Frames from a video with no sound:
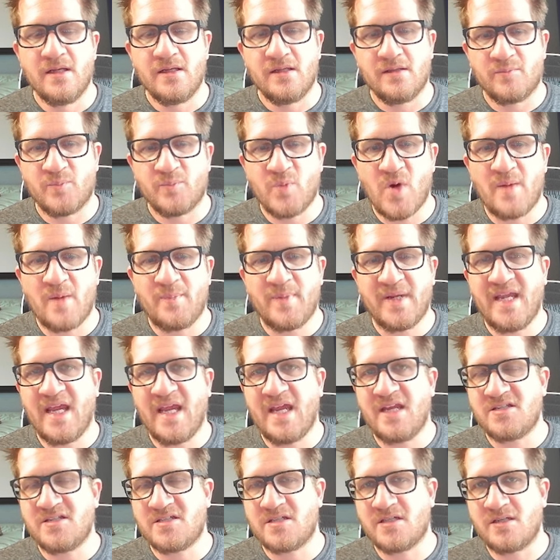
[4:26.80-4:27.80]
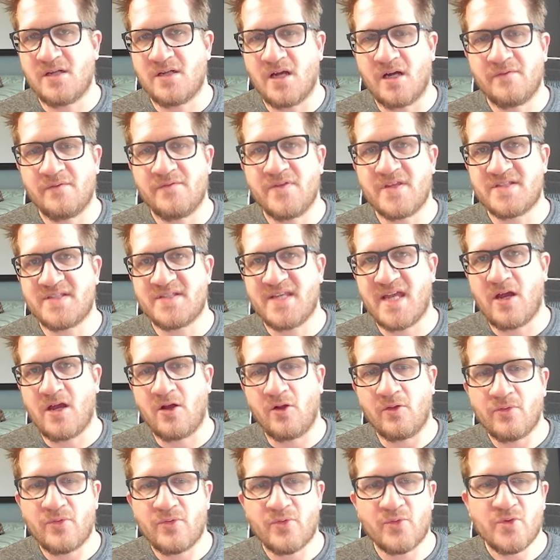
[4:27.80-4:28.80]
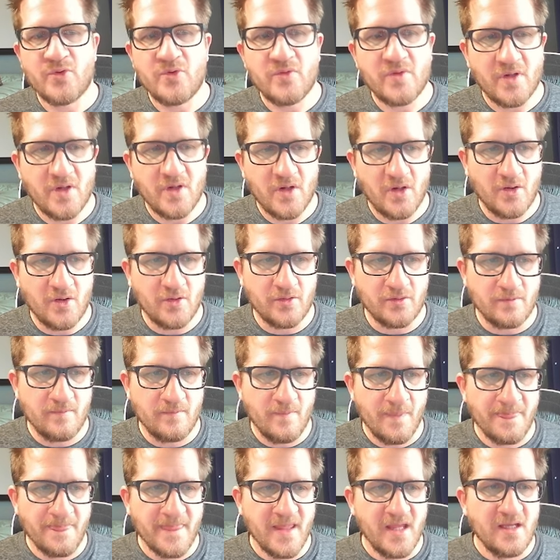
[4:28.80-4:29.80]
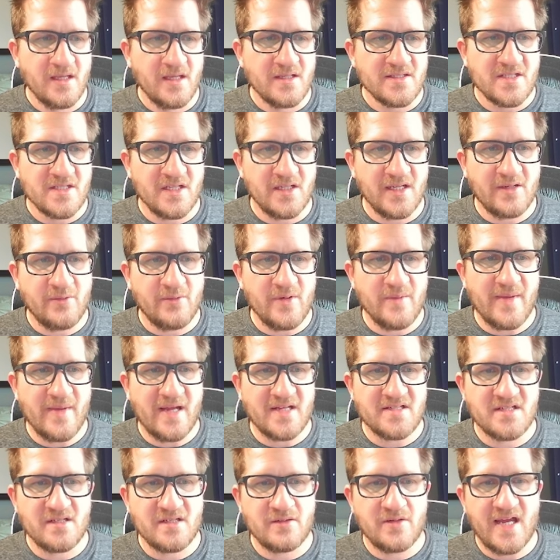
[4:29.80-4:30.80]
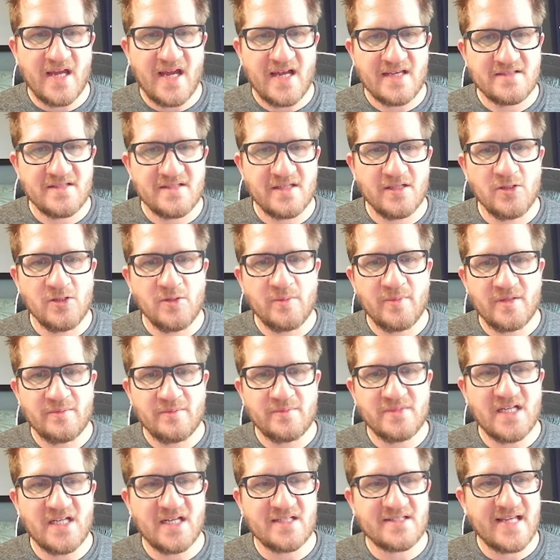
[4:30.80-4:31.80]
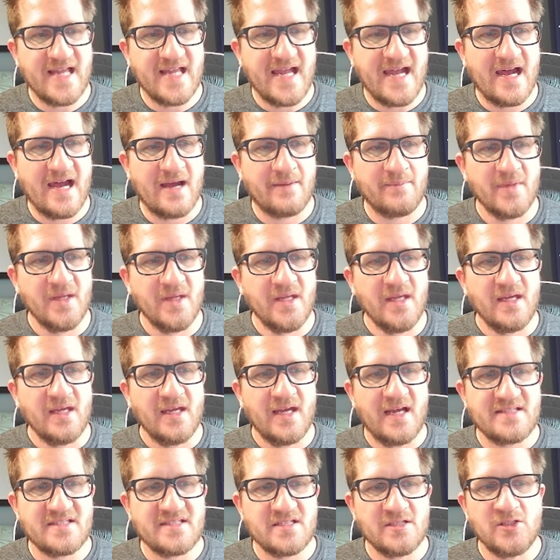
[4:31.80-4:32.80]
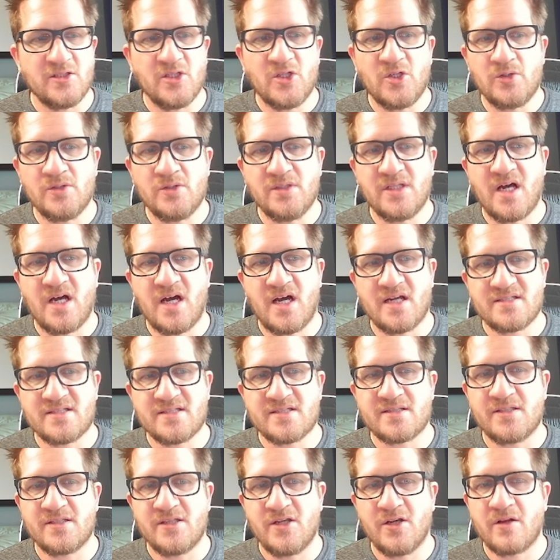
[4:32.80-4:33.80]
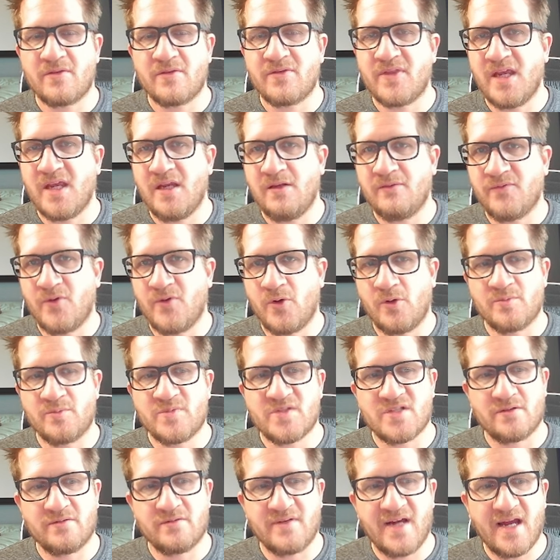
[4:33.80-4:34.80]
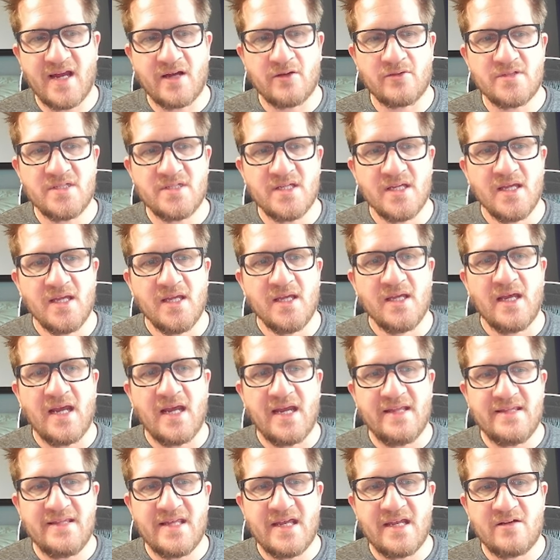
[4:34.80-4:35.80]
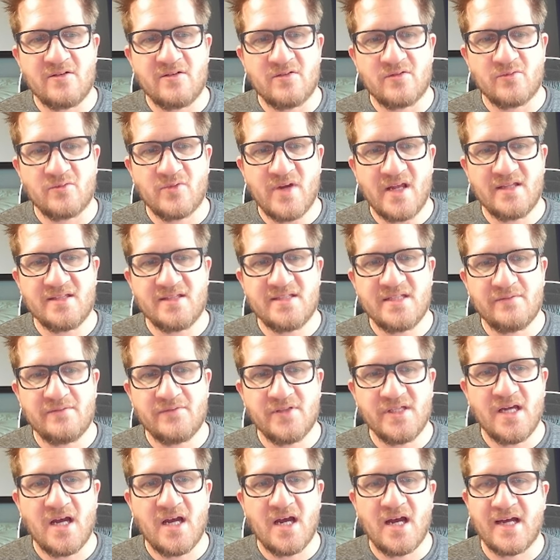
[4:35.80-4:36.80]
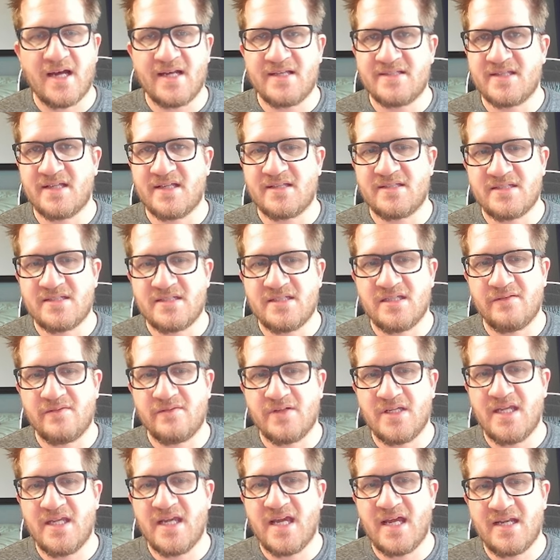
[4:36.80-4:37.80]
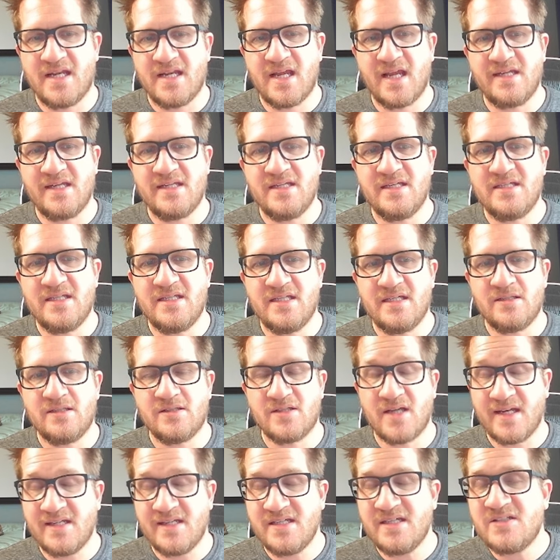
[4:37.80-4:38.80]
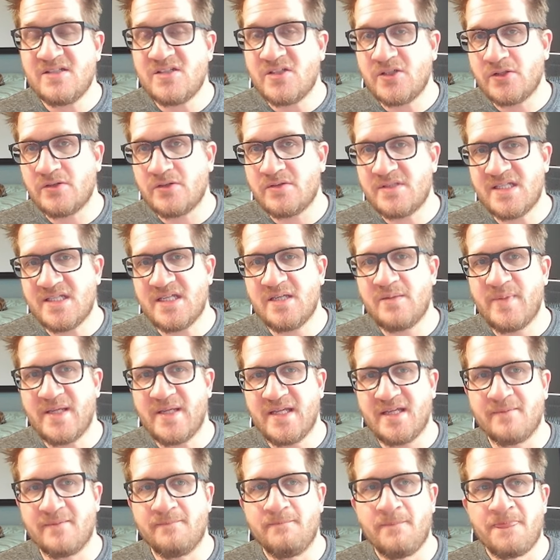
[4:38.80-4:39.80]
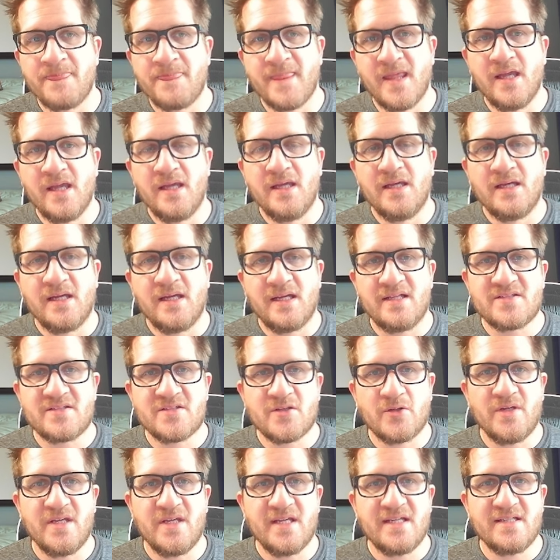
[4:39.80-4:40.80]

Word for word: propagation of the sound through the cone. So like we mentioned, it has the aluminum dust cap, has a low loss urethane foam surround, and then relatively high sensitivity at 92 dB. And so you can